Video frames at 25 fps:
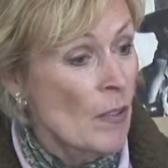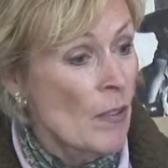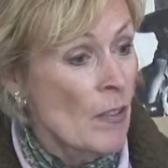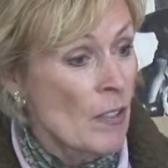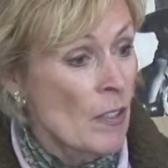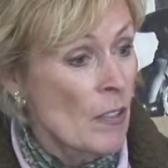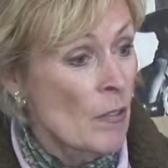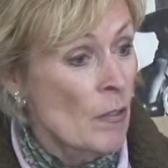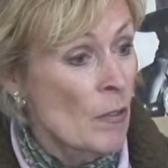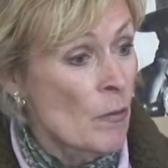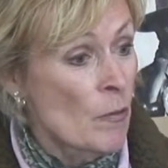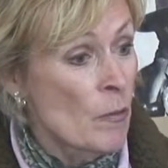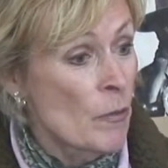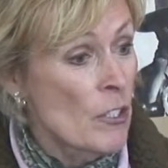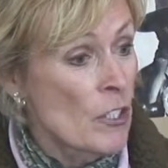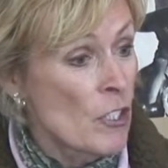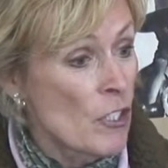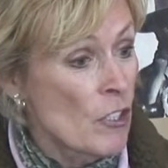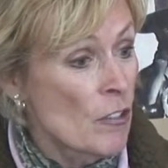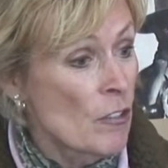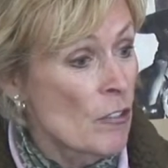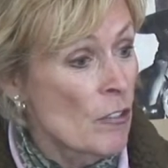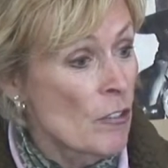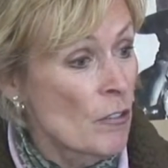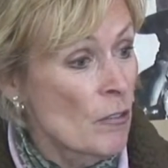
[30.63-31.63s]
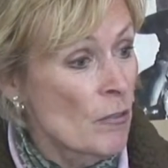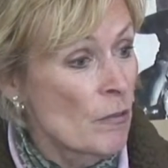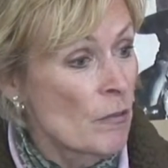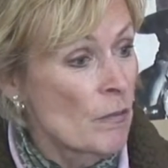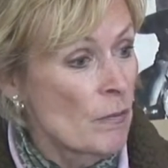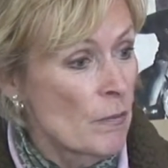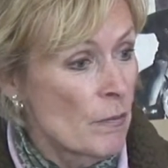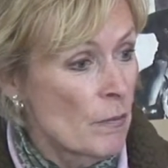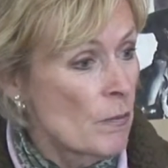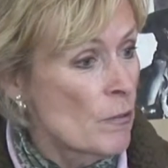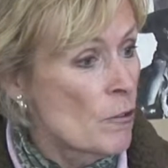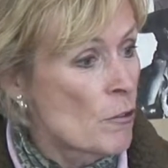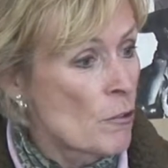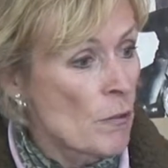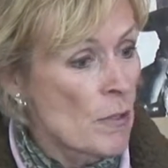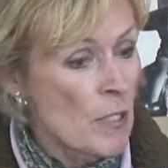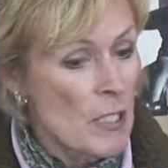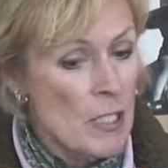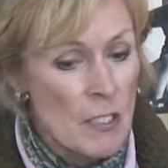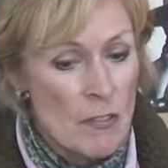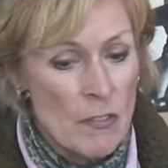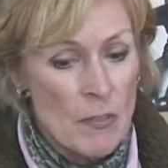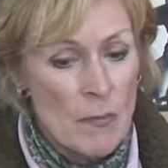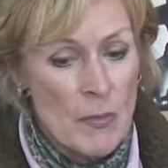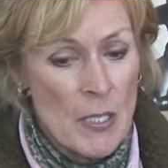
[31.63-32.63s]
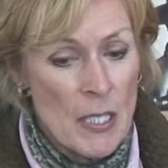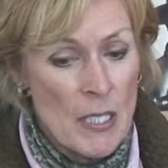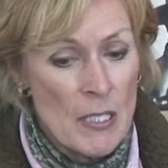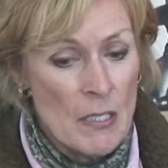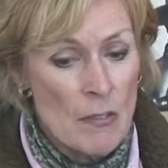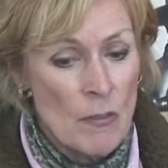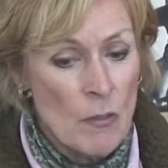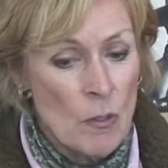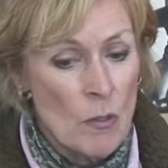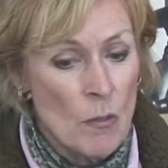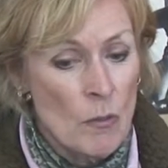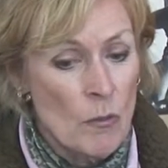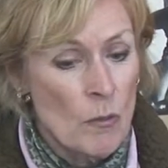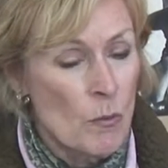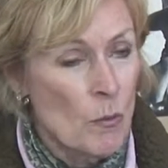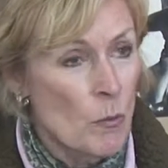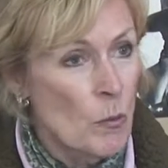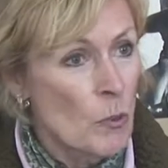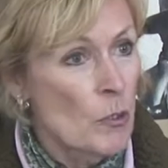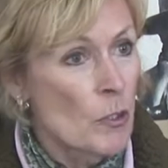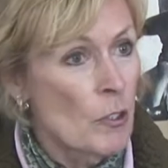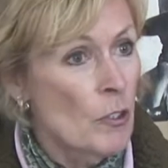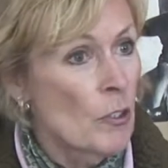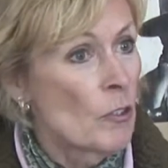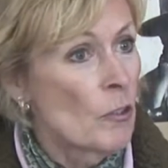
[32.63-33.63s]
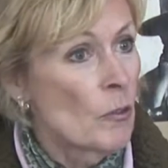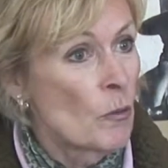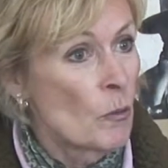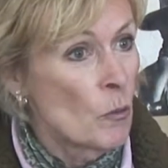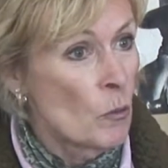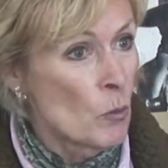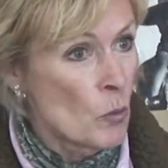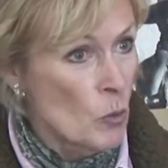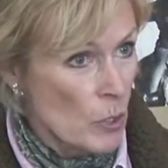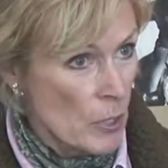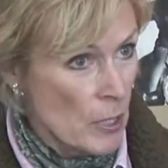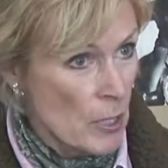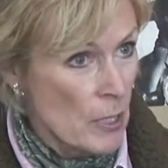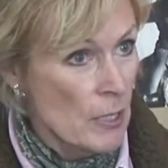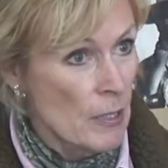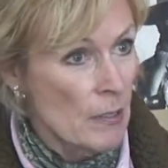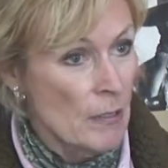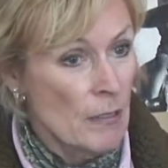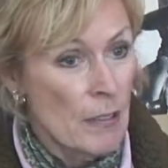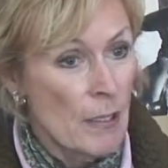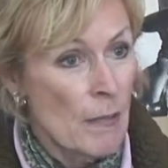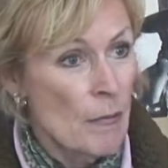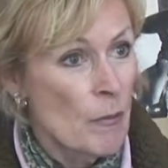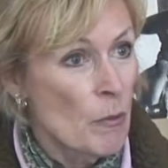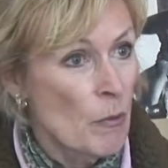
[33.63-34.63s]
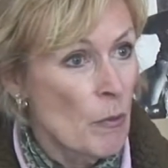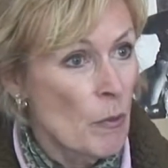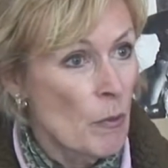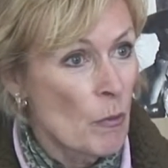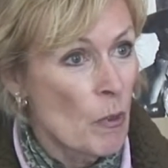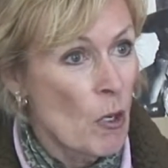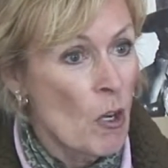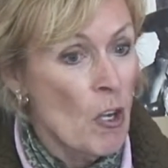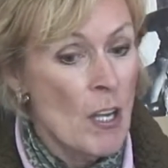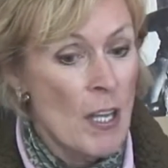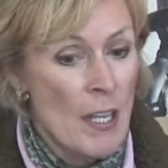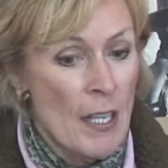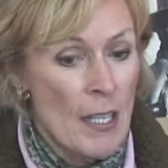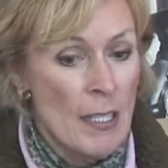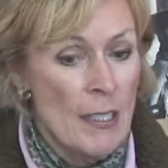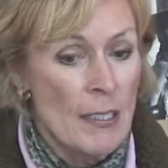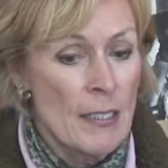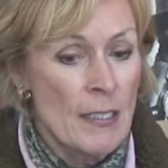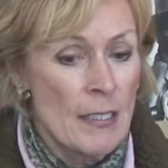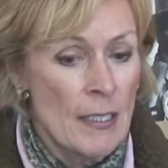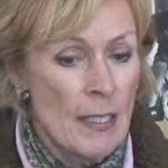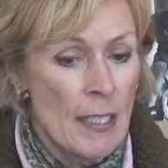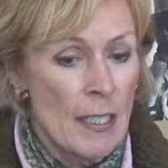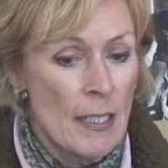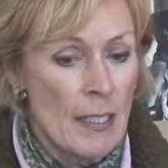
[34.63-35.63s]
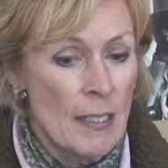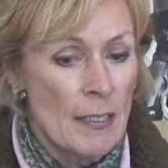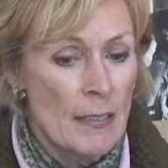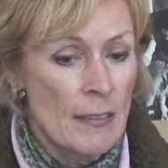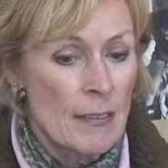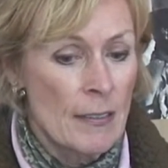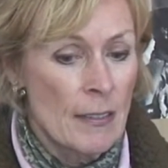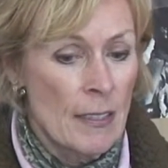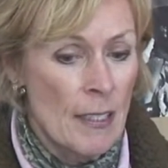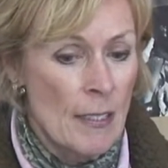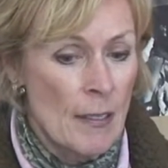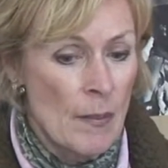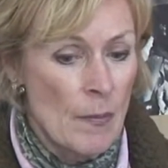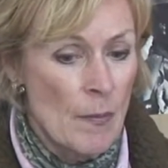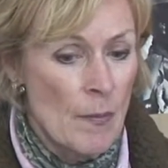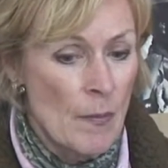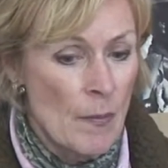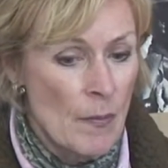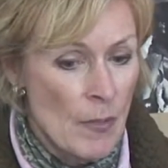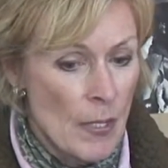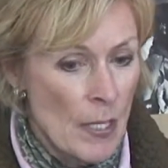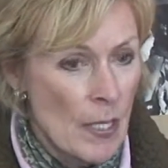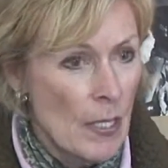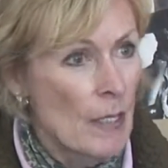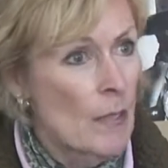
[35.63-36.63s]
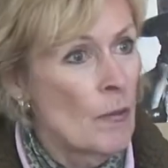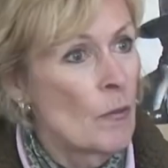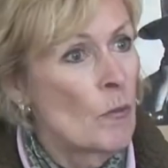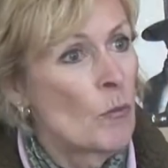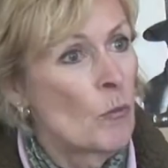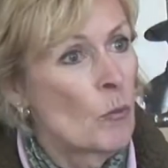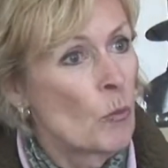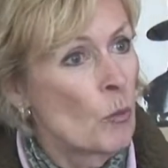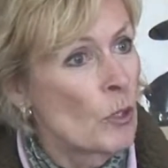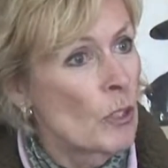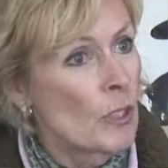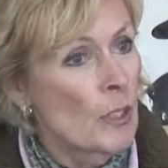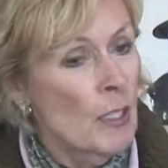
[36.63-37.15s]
The original trees from days of old were wood covered with rawhide, and then wood